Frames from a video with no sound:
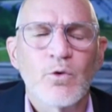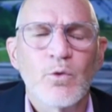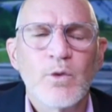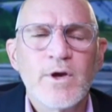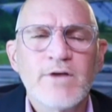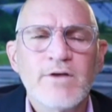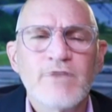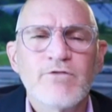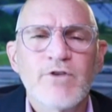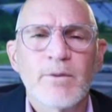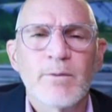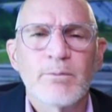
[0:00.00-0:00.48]

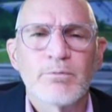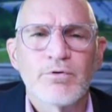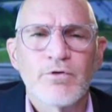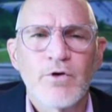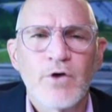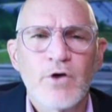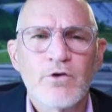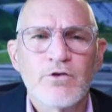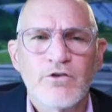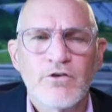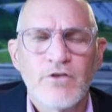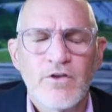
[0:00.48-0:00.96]
we've
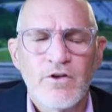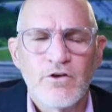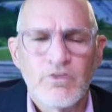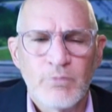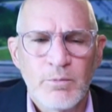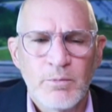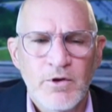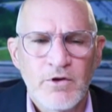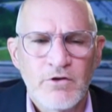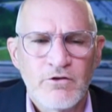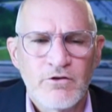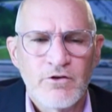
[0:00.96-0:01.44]
approached this
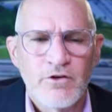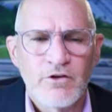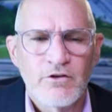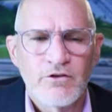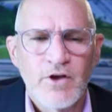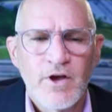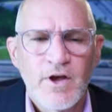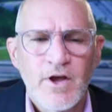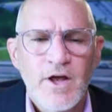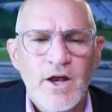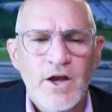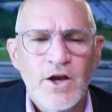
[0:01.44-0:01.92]
business
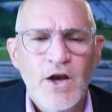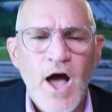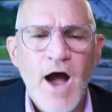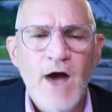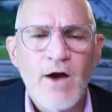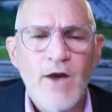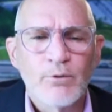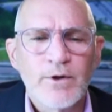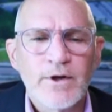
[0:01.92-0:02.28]
not